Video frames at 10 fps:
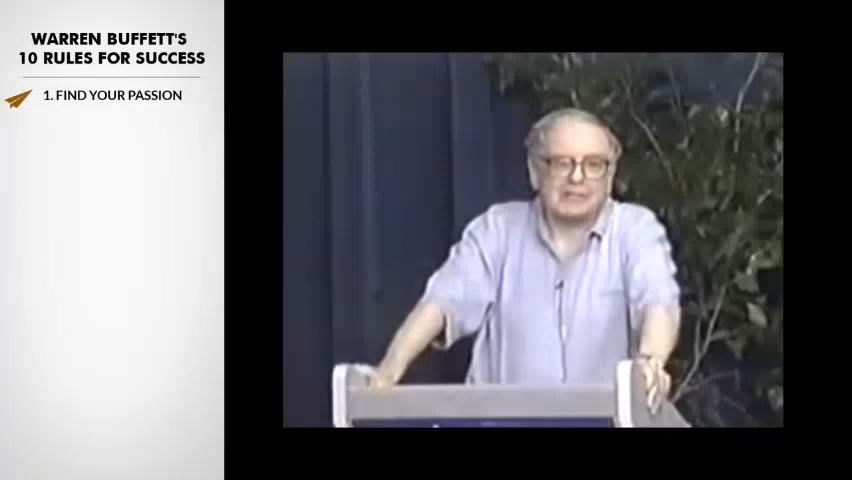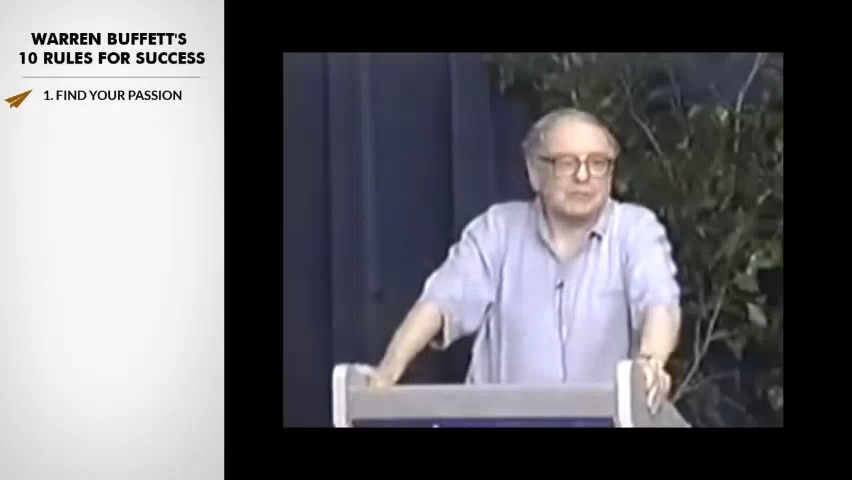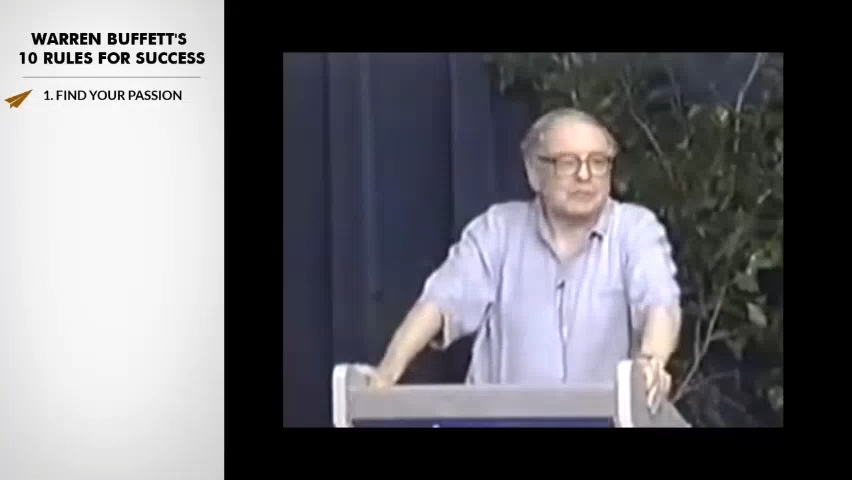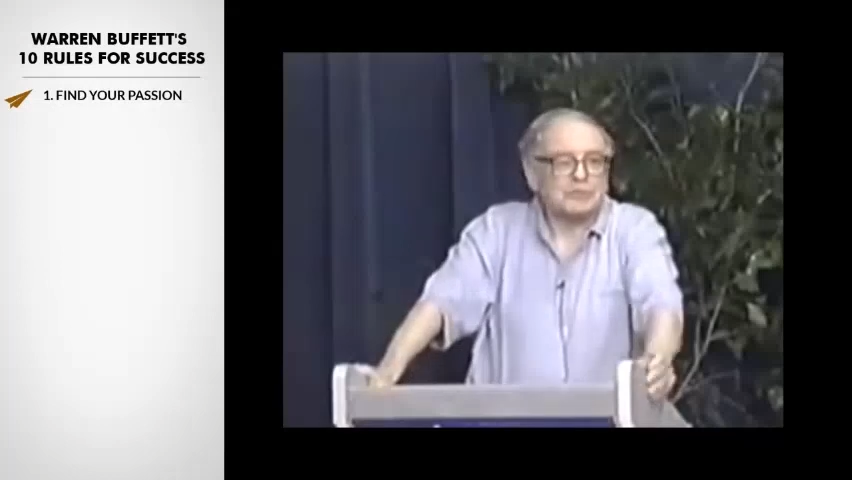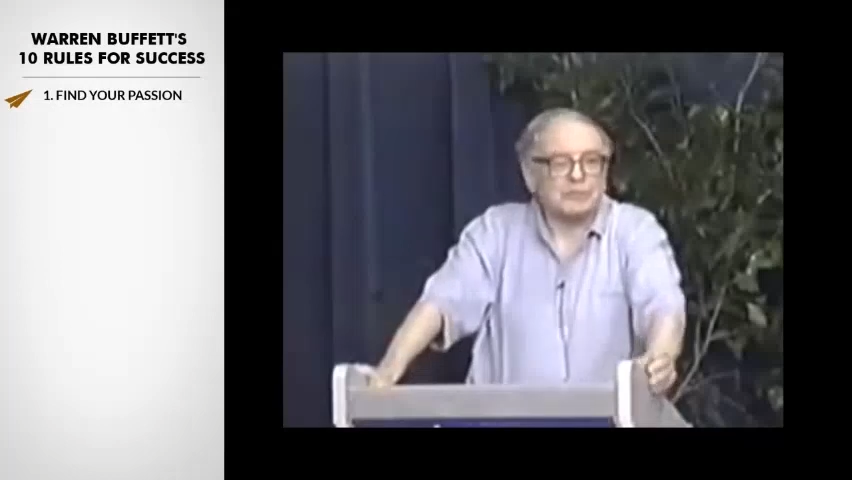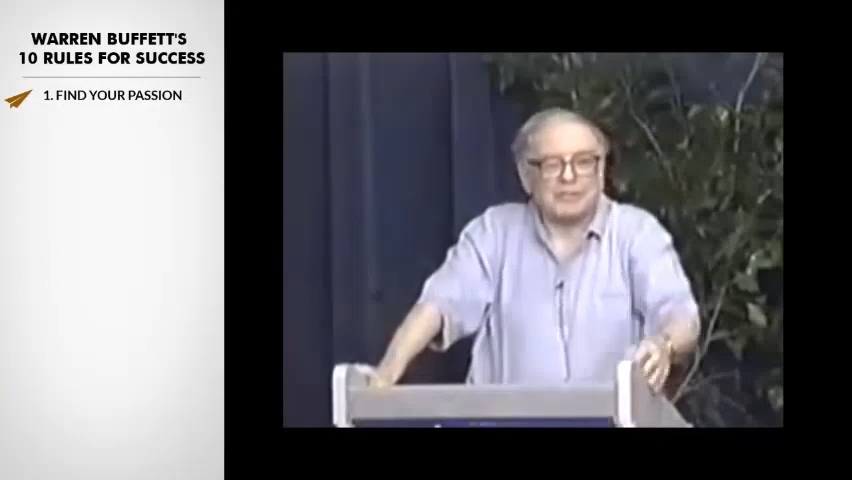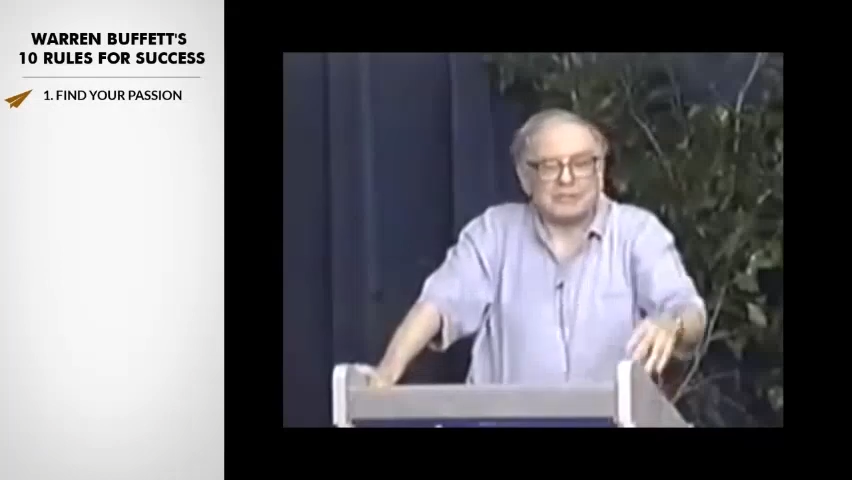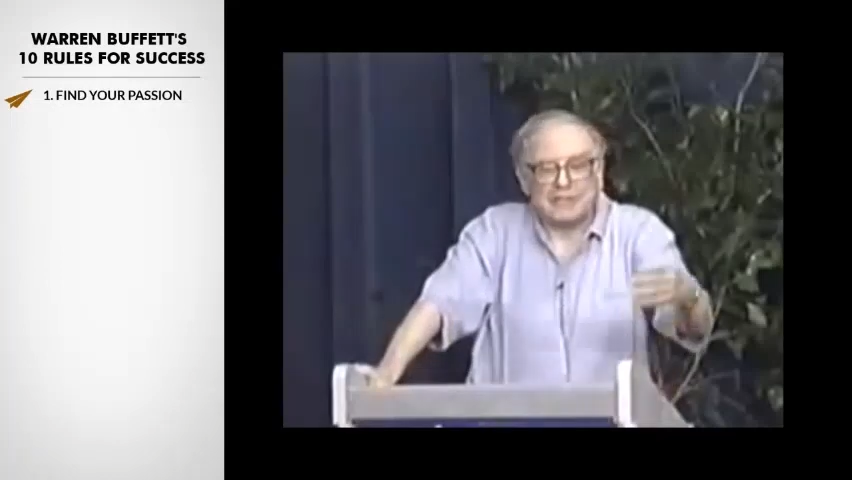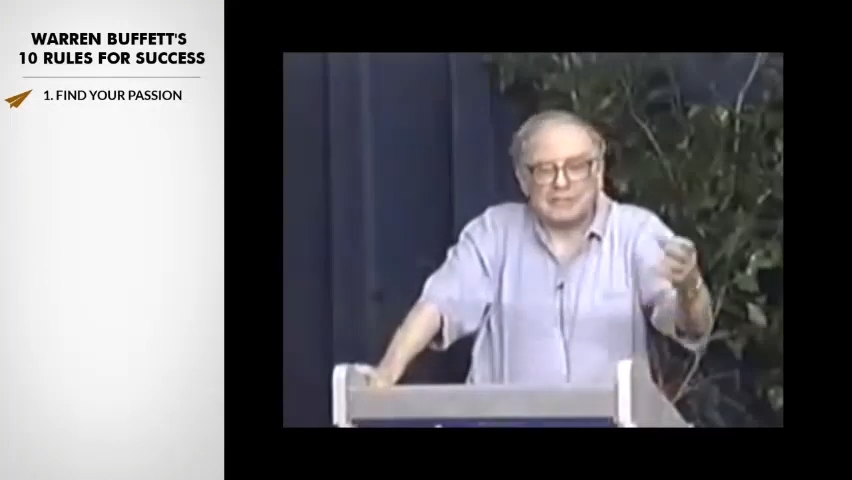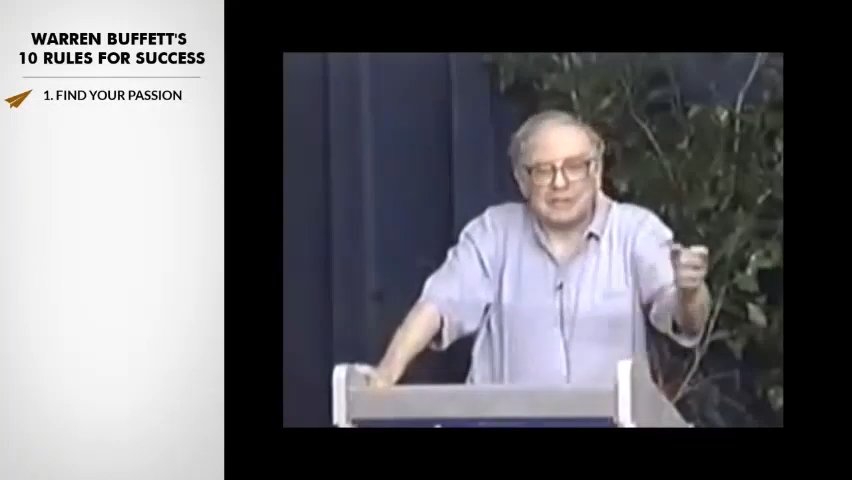because then you will
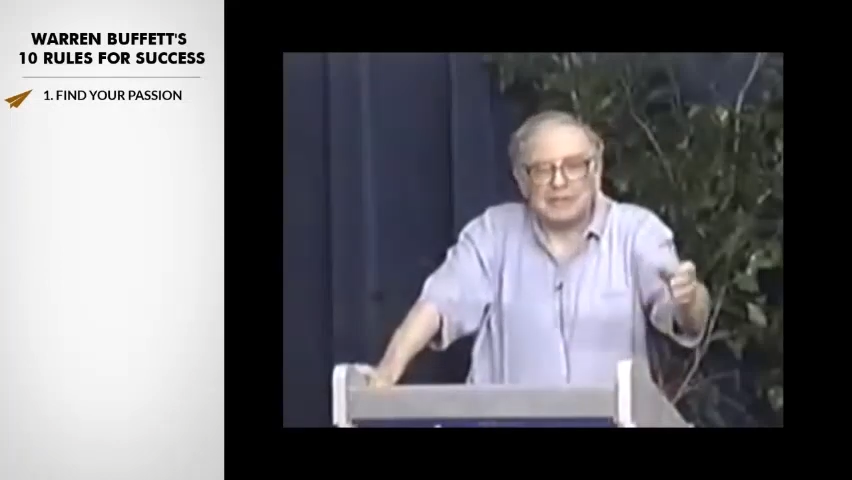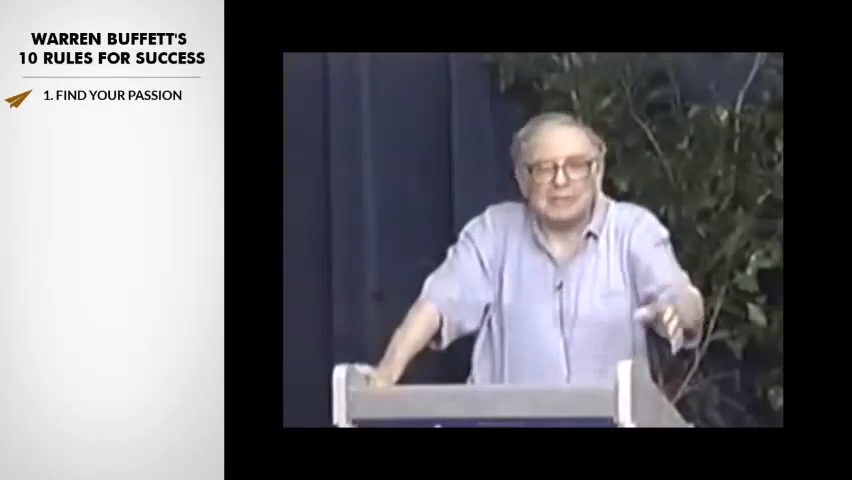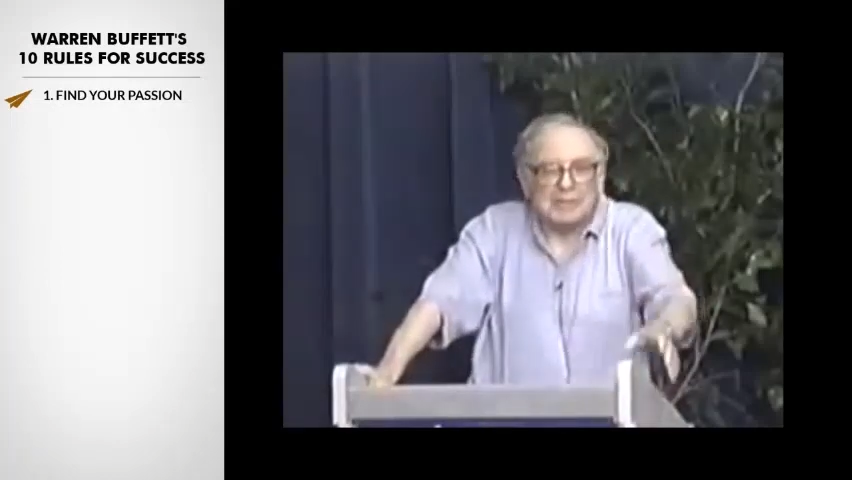do things like